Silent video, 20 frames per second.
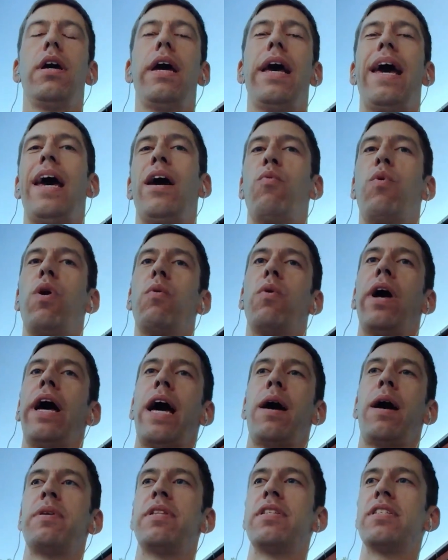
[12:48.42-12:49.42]
And what will
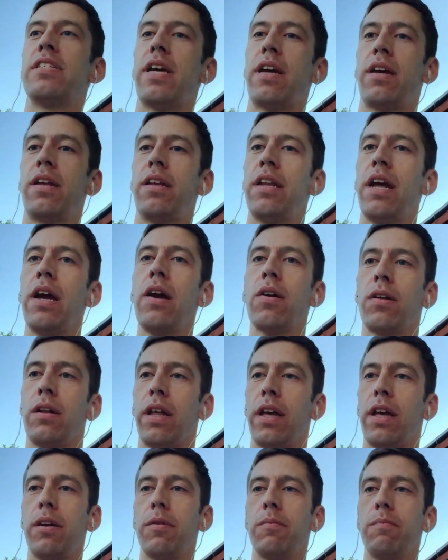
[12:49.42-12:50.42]
happen
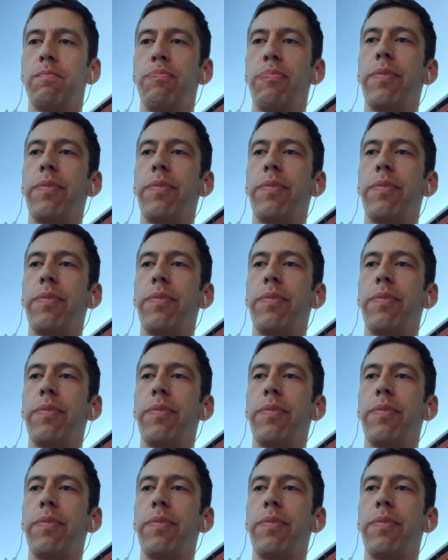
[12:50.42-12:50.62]
secondarily